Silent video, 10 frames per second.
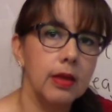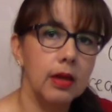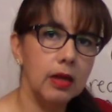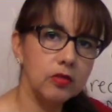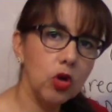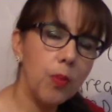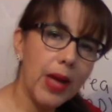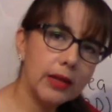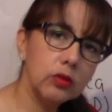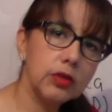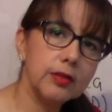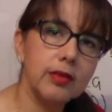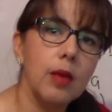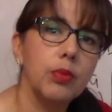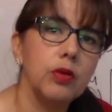Let's go back to the
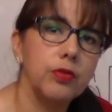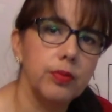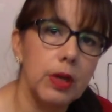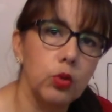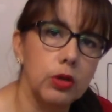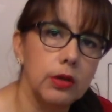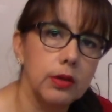example of the balloon.